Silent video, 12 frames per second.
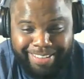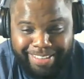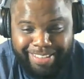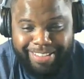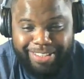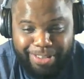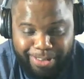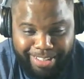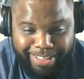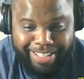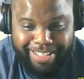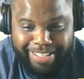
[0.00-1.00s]
Yeah, okay,
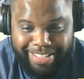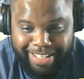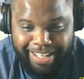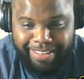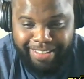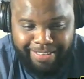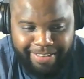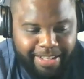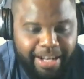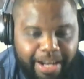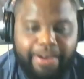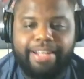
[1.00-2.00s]
totally insane.
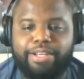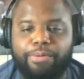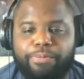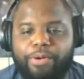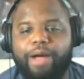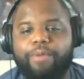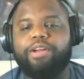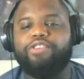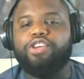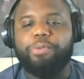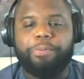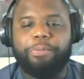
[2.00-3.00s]
All right, so, Breyer, what
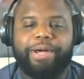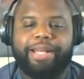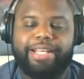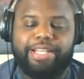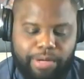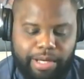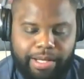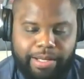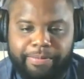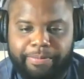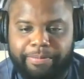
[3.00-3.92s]
have you been playing this week?